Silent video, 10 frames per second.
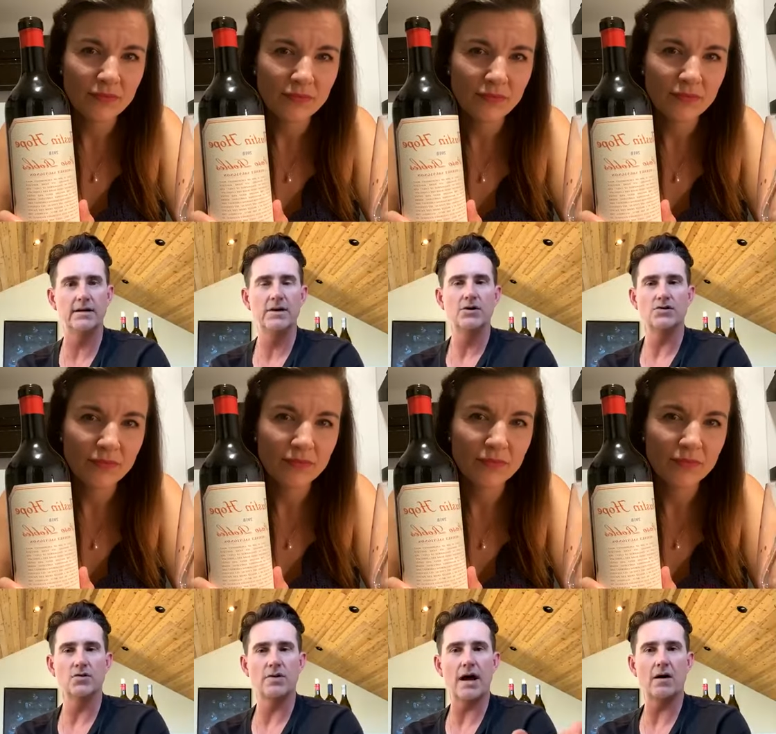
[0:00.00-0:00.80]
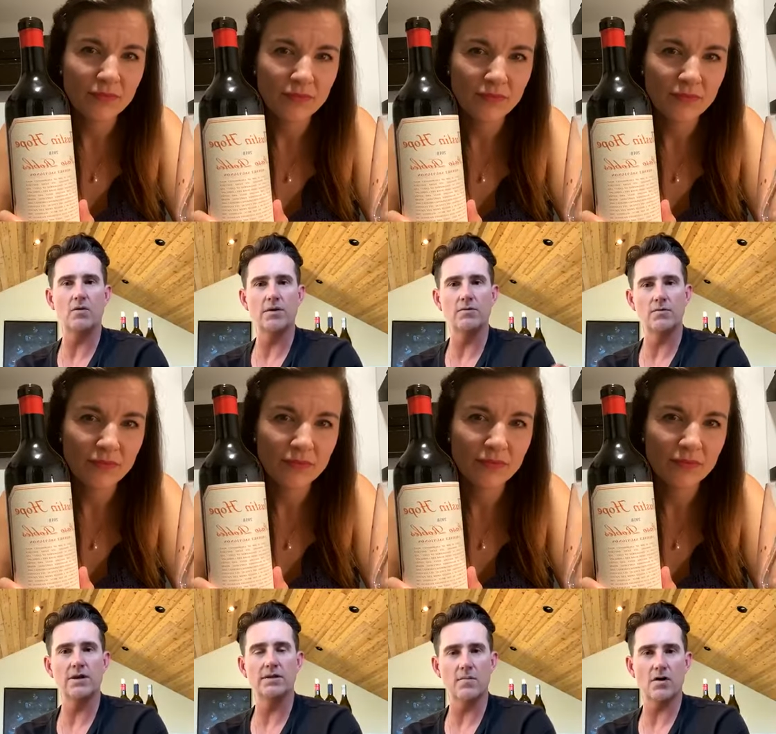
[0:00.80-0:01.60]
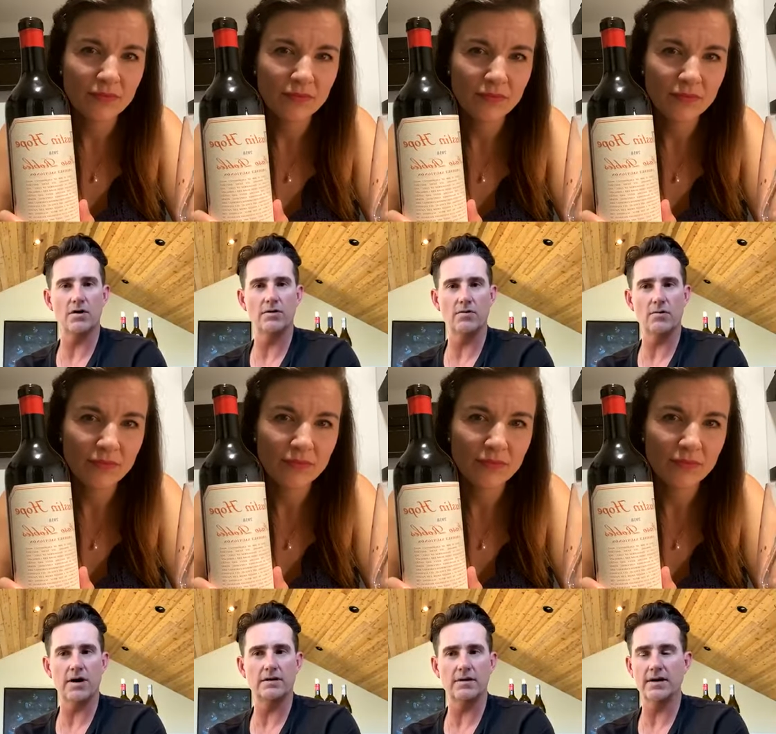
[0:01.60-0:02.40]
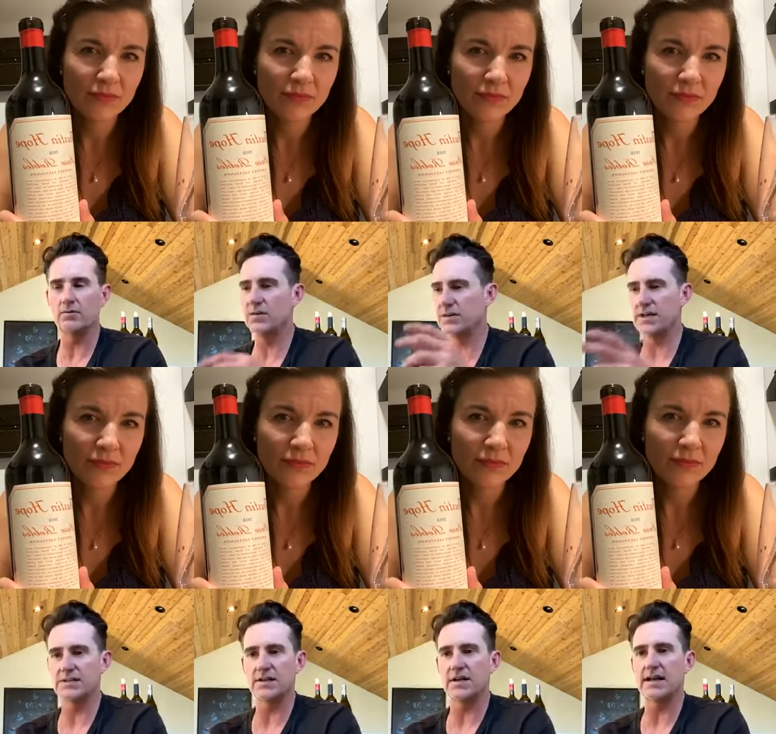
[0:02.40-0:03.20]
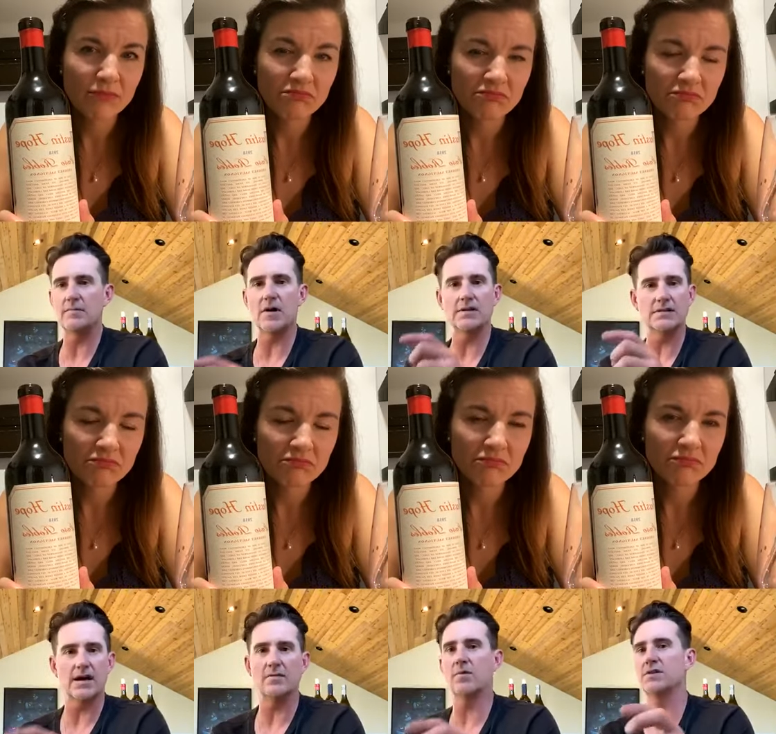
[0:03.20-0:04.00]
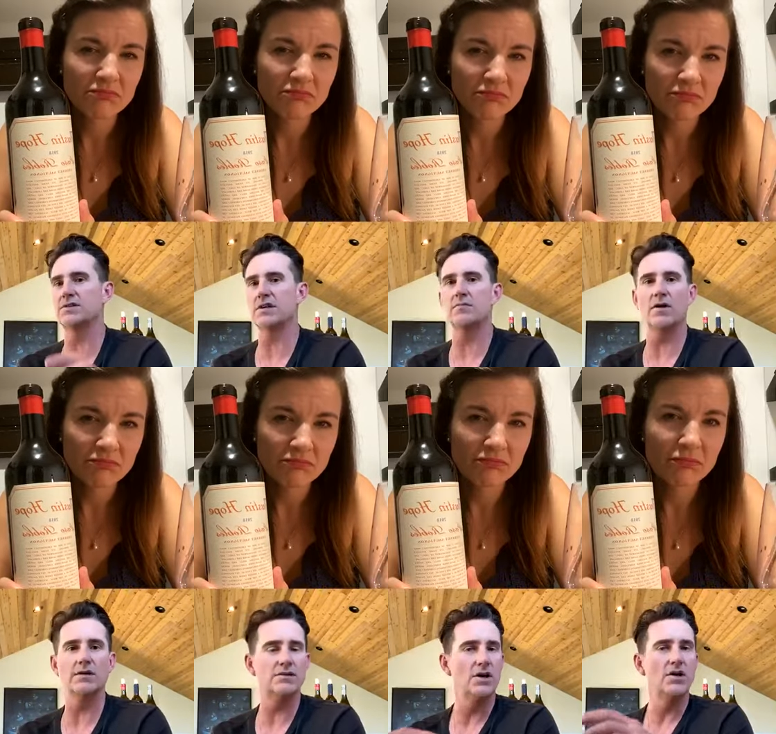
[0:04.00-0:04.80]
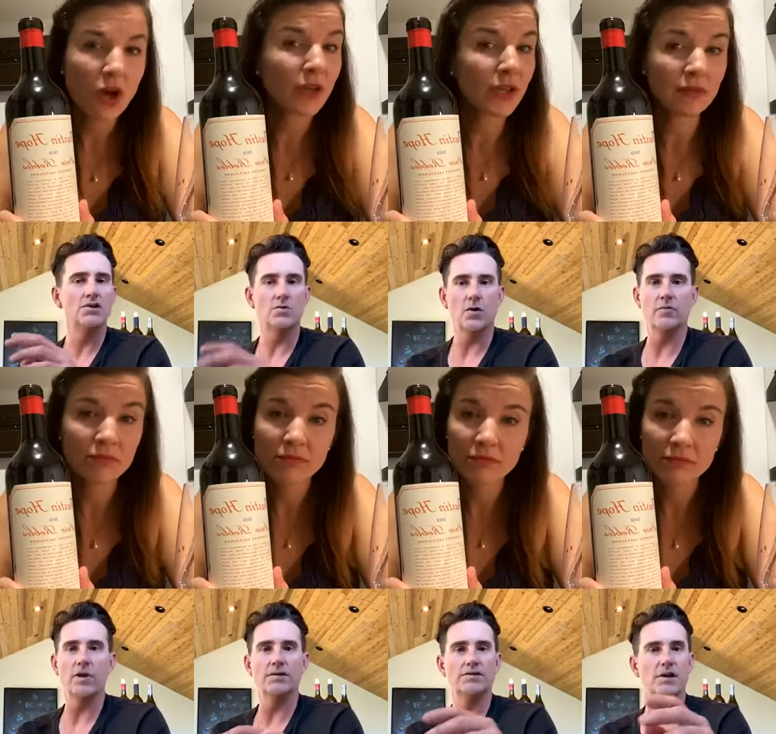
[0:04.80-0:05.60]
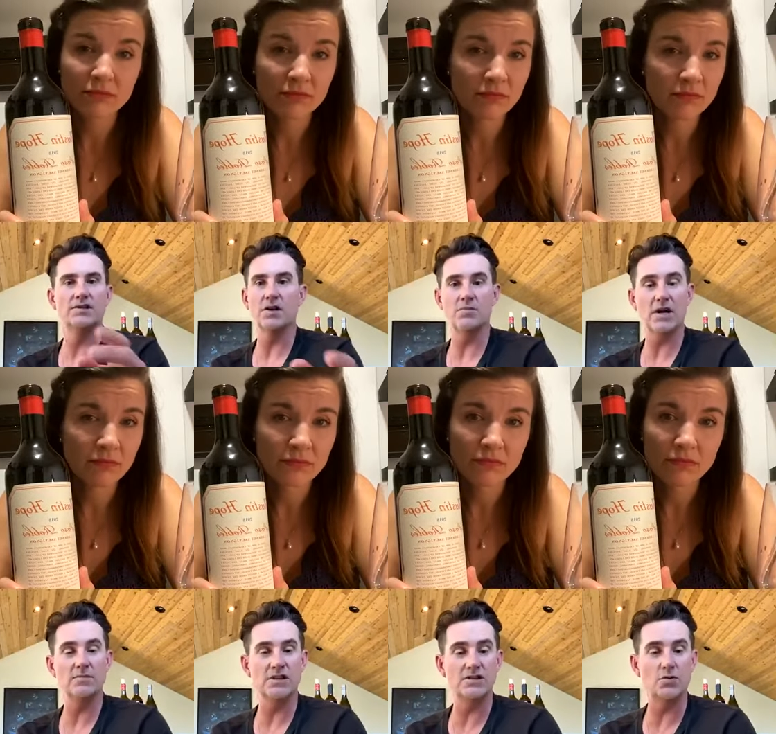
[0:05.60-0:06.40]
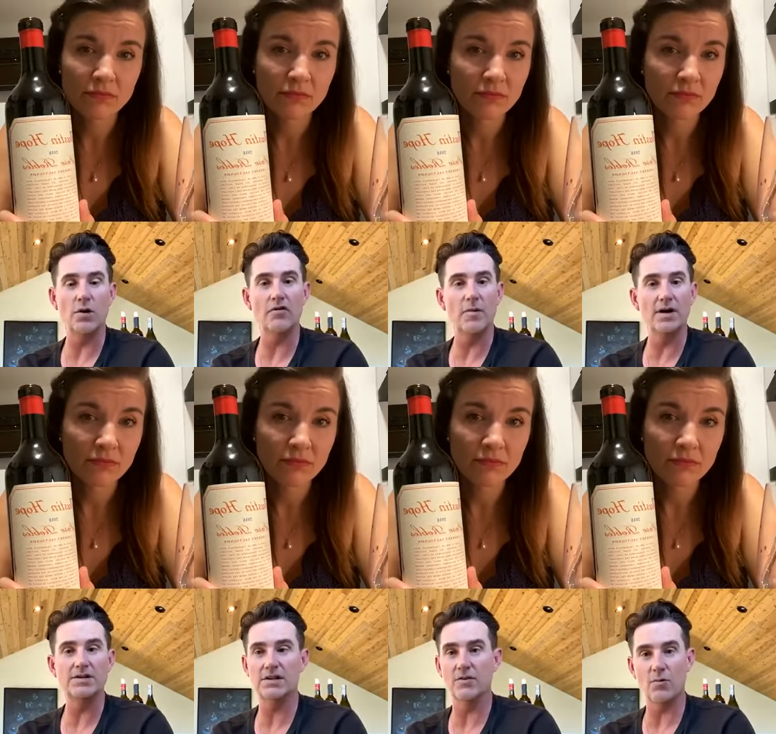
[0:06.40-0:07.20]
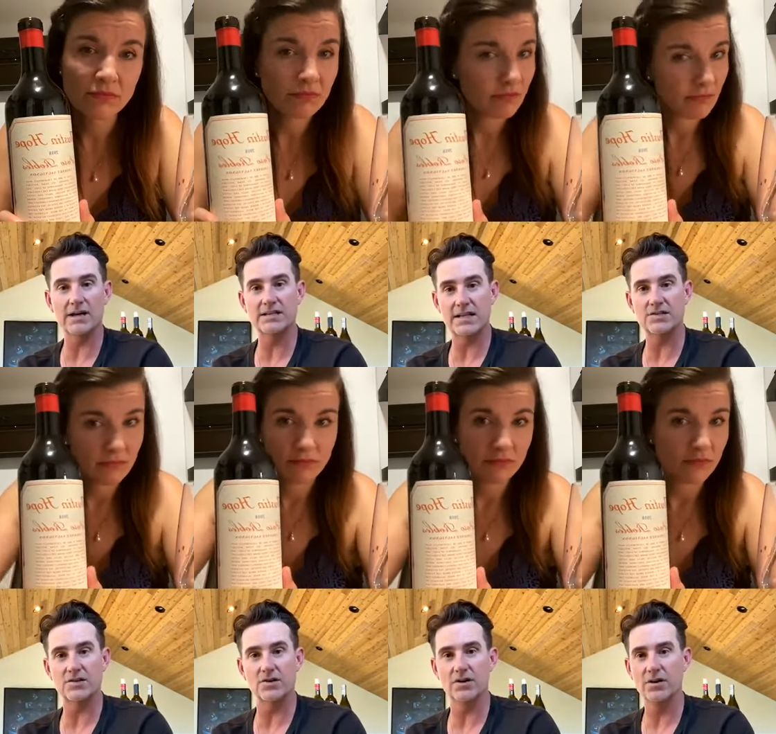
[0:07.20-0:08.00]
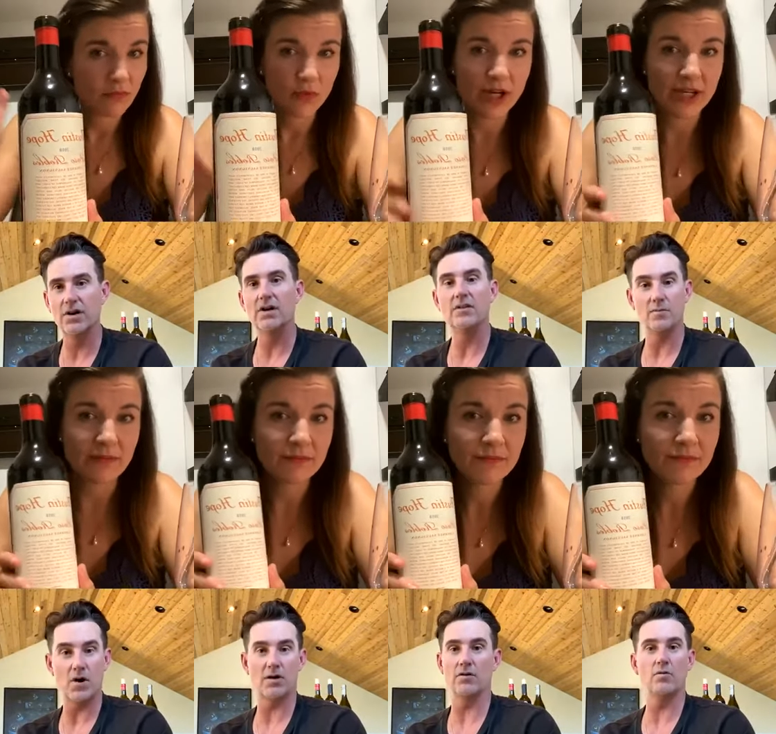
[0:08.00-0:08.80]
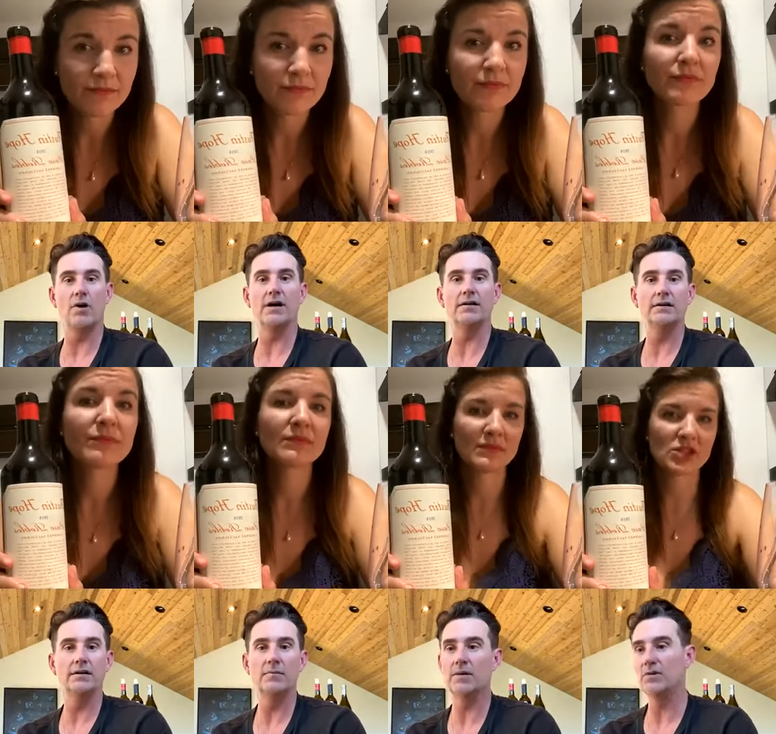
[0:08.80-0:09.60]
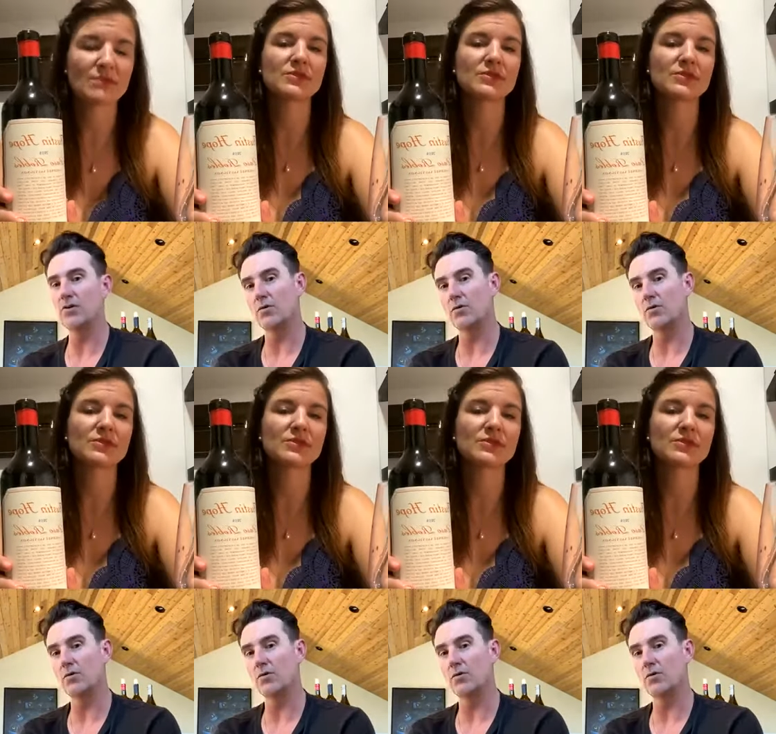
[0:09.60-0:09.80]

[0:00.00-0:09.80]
Speaker 1: So now we really monitor the wine, right? We taste it at eight months, nine months, ten months, okay. twelve months, and sometimes it's twelve months and the wine tastes good. Ready. bottle of wine. Maybe you don't